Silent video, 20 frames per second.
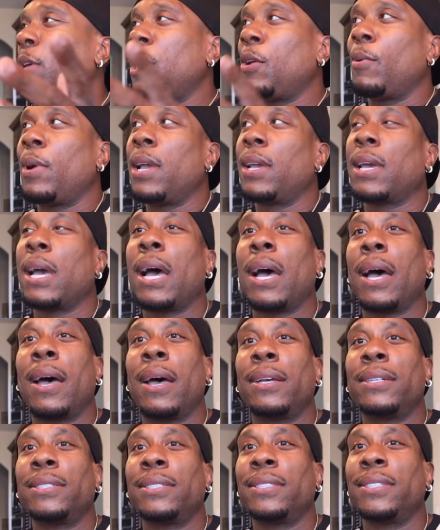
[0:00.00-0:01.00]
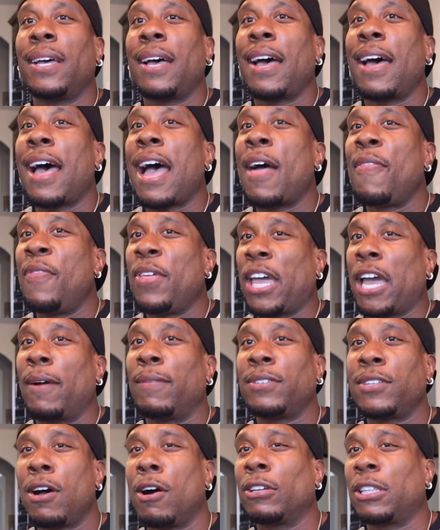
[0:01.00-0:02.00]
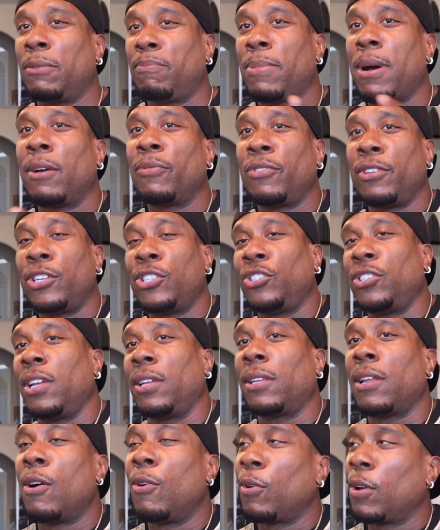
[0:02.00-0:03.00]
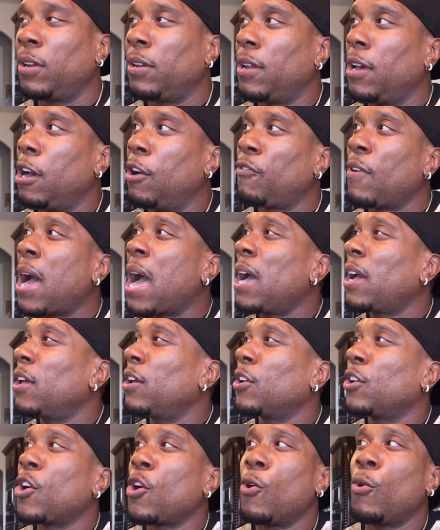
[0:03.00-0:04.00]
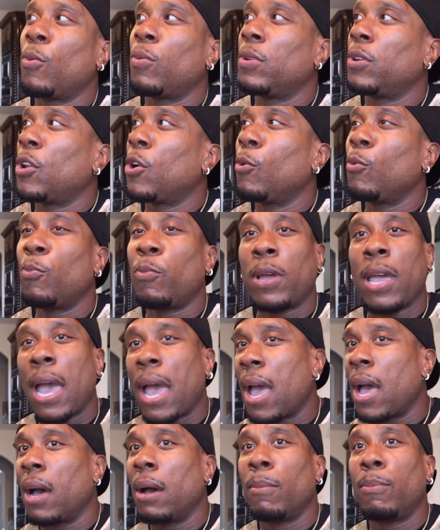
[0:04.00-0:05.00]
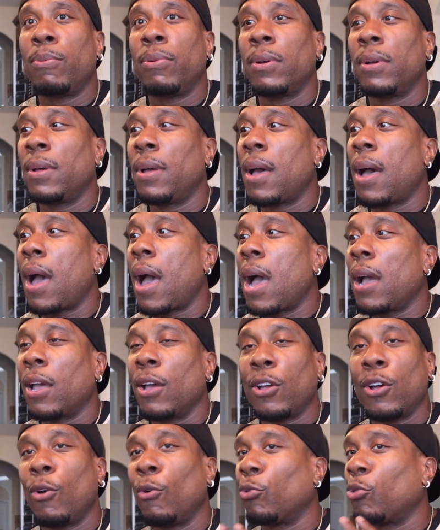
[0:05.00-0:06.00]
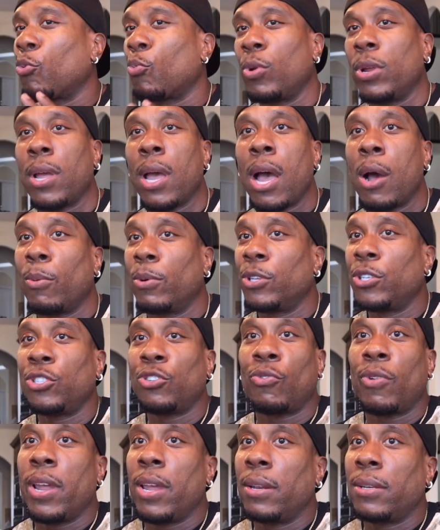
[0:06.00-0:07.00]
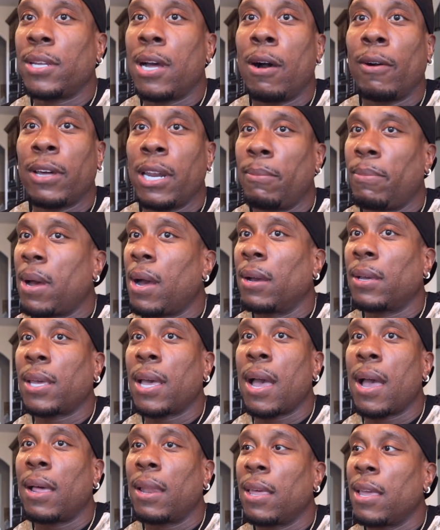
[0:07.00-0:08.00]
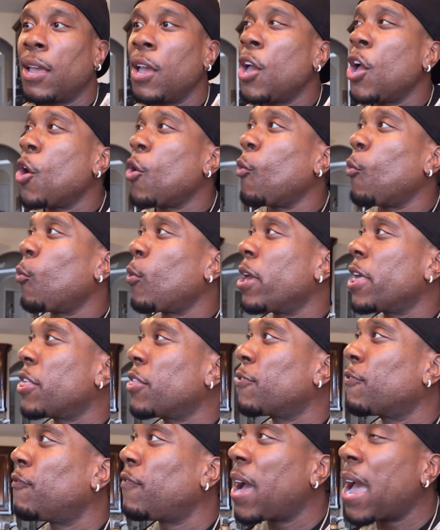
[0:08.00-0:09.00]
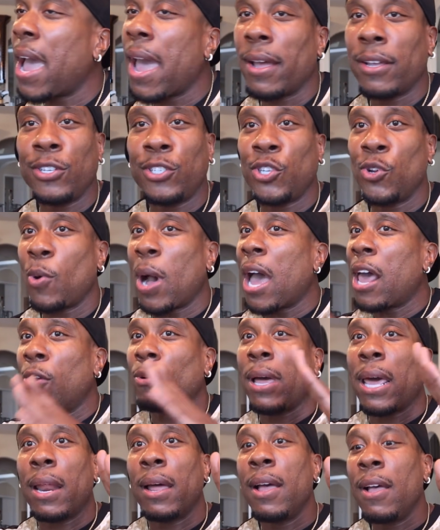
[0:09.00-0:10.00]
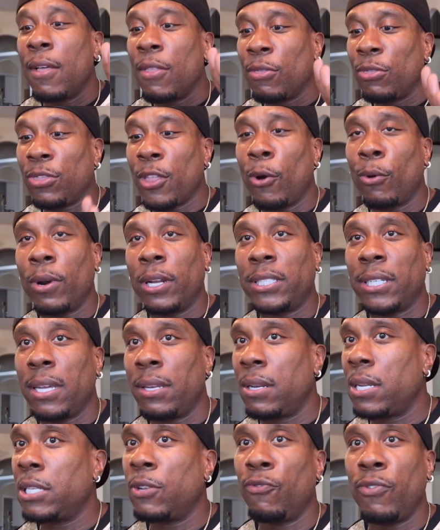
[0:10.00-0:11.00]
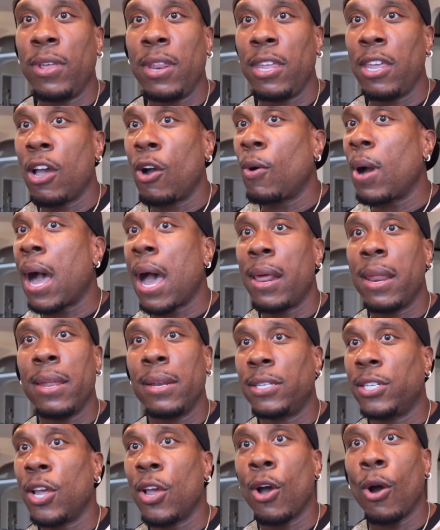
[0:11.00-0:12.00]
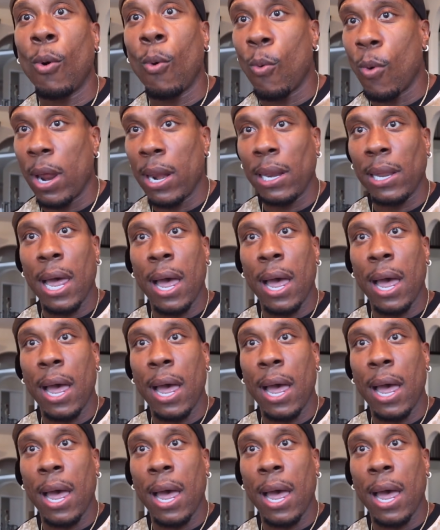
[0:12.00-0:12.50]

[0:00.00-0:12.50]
anyway, guys, I think I've talked about this shit long enough. I could go no cap I could go three hours straight talking about Kali with facts too. I don't got notice in this video I didn't tell one